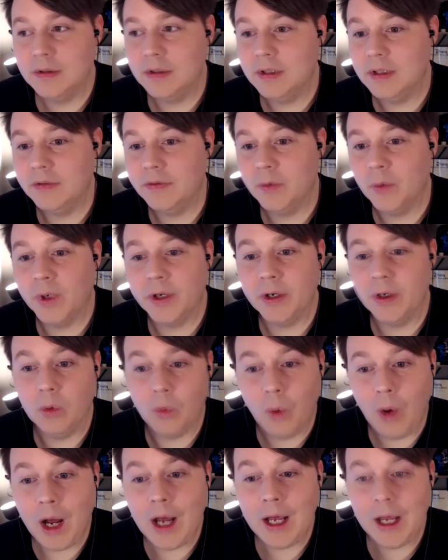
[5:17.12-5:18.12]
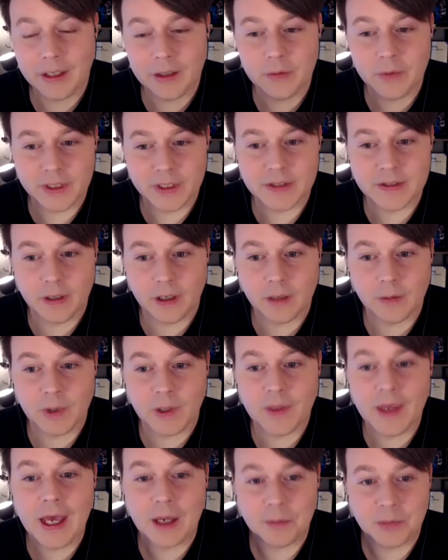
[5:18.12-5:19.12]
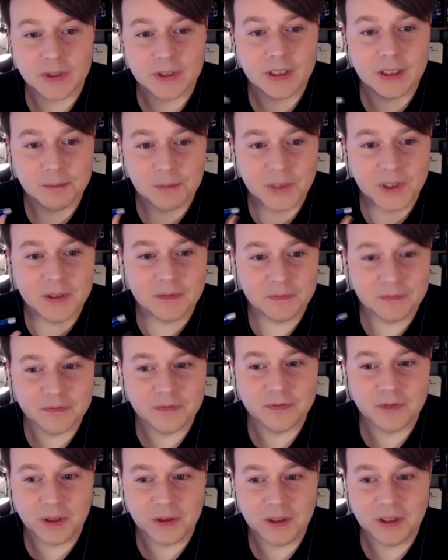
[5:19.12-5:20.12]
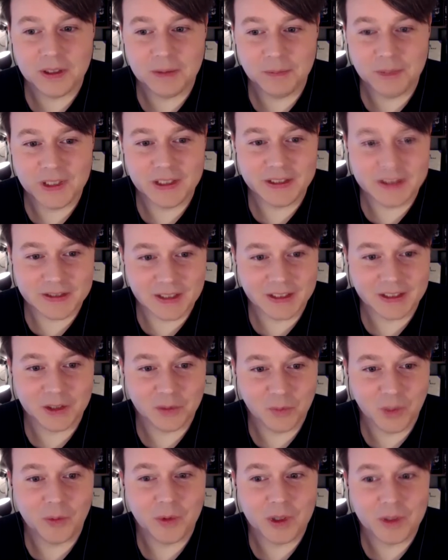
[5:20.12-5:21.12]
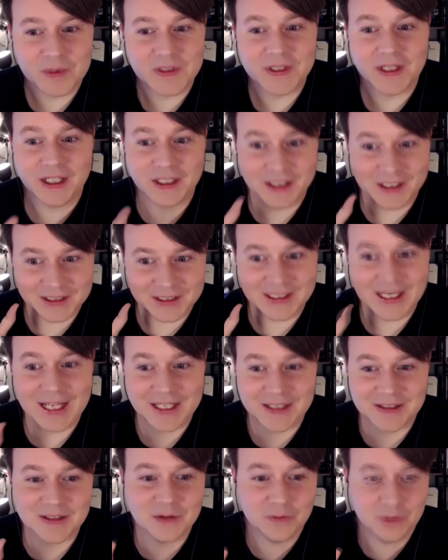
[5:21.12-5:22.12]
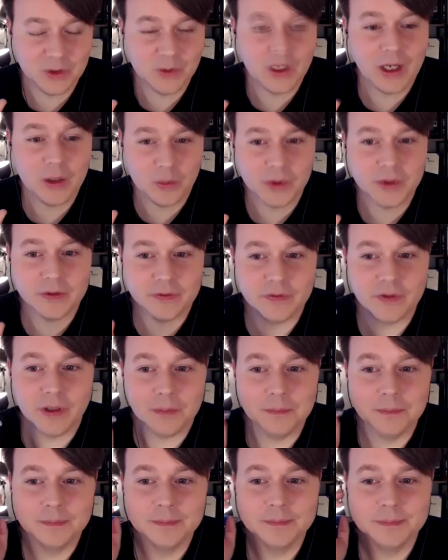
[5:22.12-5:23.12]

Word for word: If you want to know why, we can talk about that. But it, but it, it, but at least like at the moment, I'm just saying like that's the view I want to affirm.